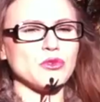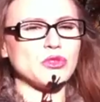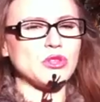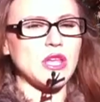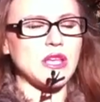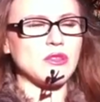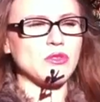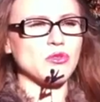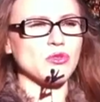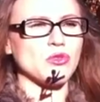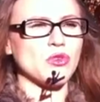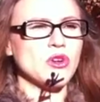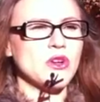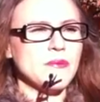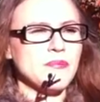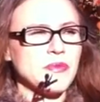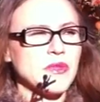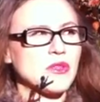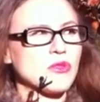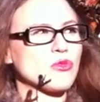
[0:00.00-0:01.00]
will tend to
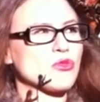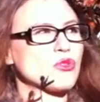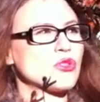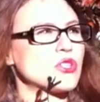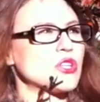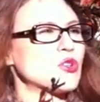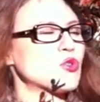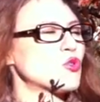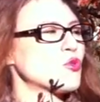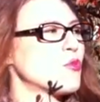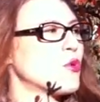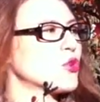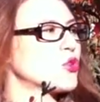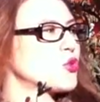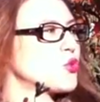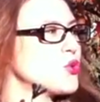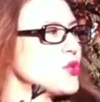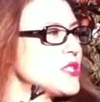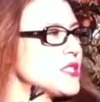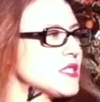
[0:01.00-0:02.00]
stick to more
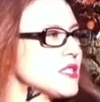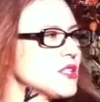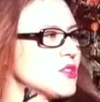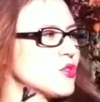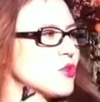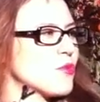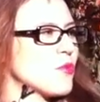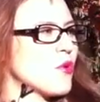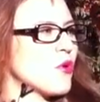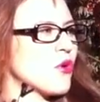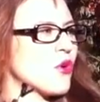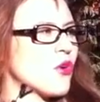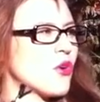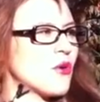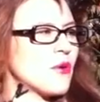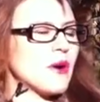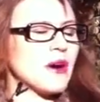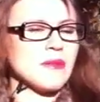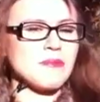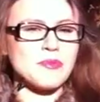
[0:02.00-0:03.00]
twisted or
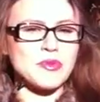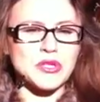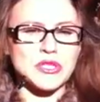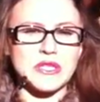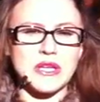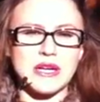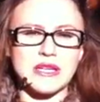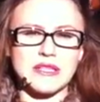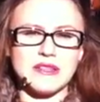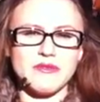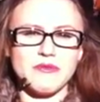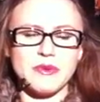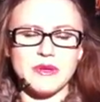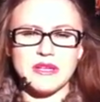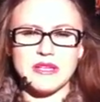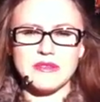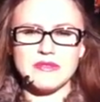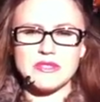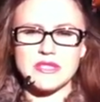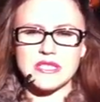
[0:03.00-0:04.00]
more unproductive
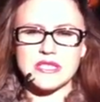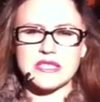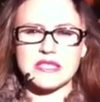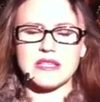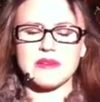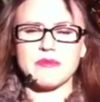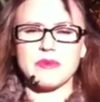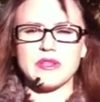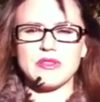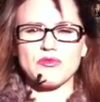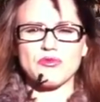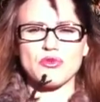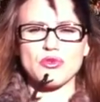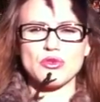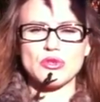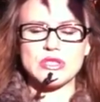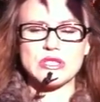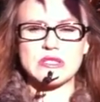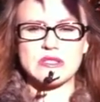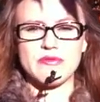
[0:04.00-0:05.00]
belief system and
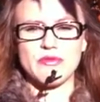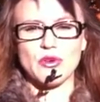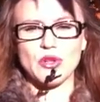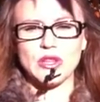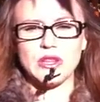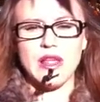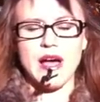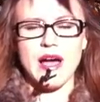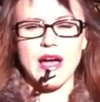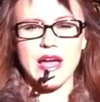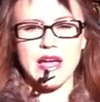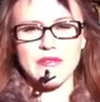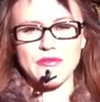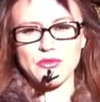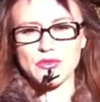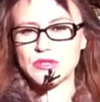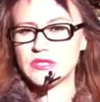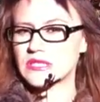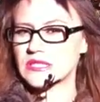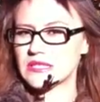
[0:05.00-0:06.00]
rules for life.
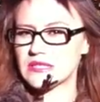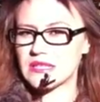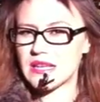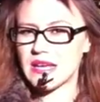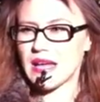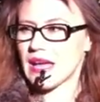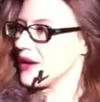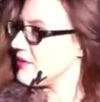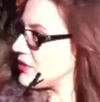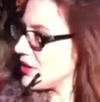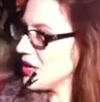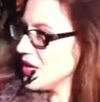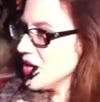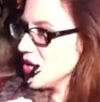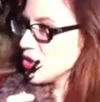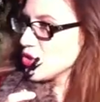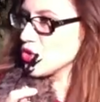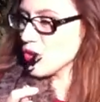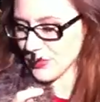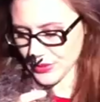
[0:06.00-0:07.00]
For instance, I have a
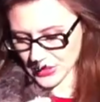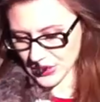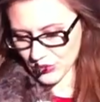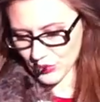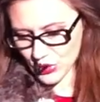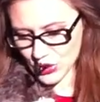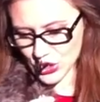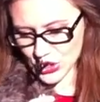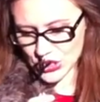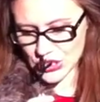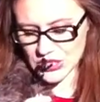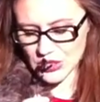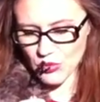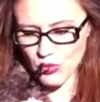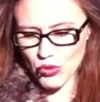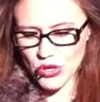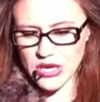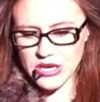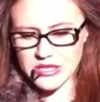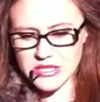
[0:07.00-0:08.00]
Jupiter which is in a
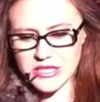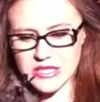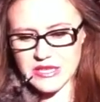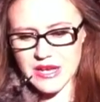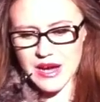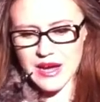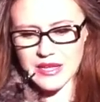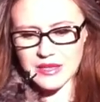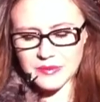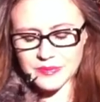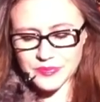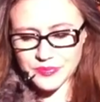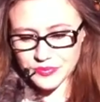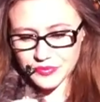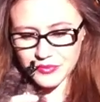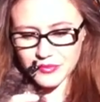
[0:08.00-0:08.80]
weaker sign.